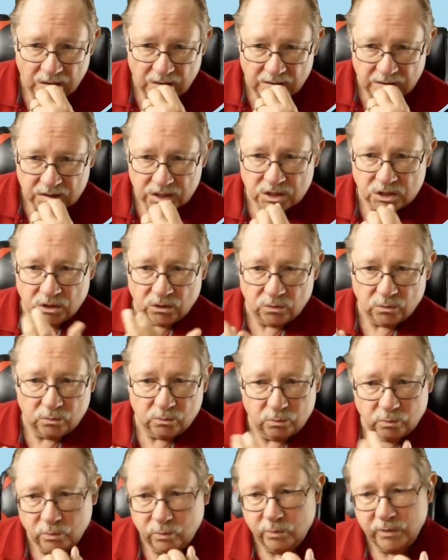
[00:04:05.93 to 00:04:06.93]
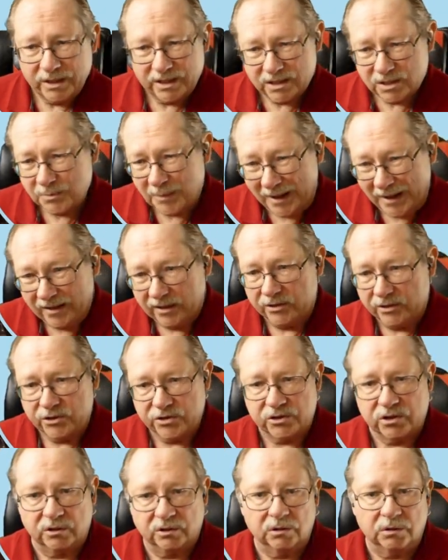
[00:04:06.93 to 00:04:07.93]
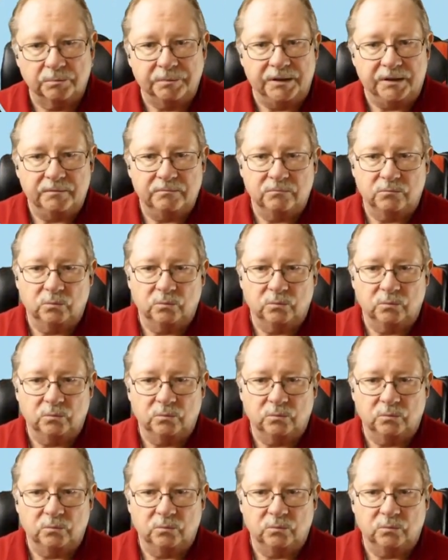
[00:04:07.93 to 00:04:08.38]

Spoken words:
So we expanded just a little bit.